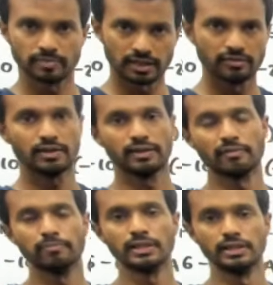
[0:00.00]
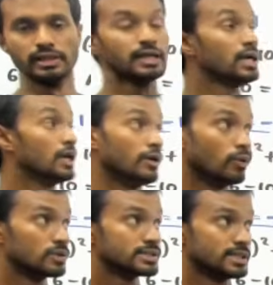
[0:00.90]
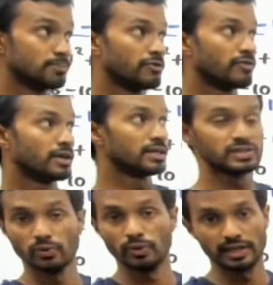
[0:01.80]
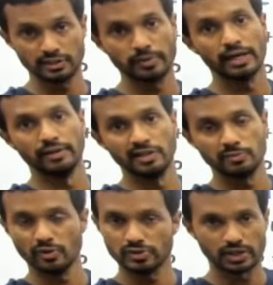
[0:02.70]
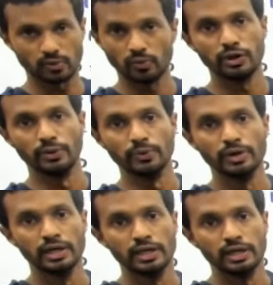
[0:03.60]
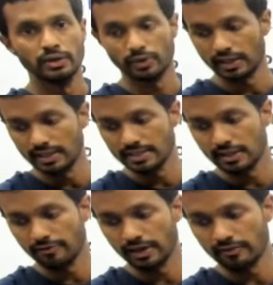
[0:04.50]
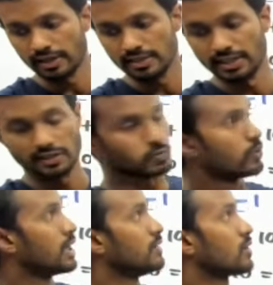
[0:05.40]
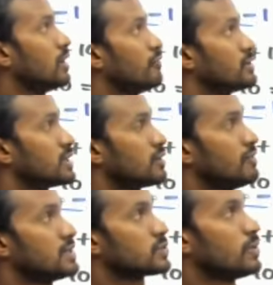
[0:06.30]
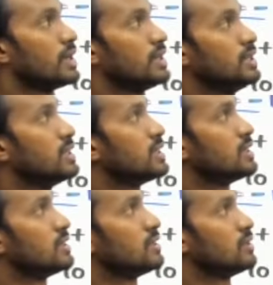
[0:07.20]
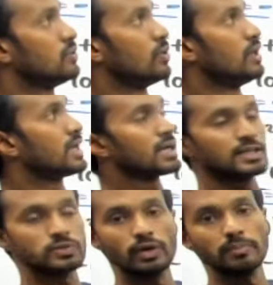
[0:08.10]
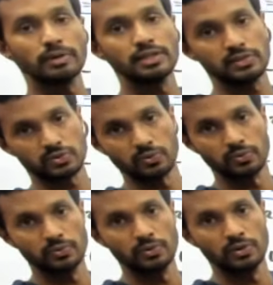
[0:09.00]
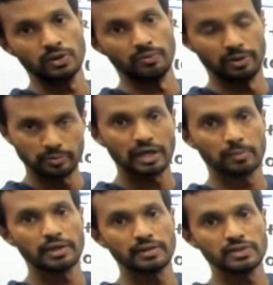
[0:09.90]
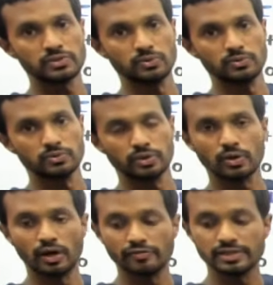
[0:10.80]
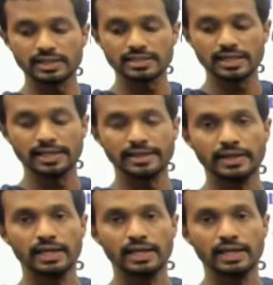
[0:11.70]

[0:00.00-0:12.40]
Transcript: But even in that method, don't simplify this, don't expand this, because I told you, you can easily find what is x squared, the coefficient of x squared here. You only get x squared by these two. When you multiply these two, so the coefficient is a.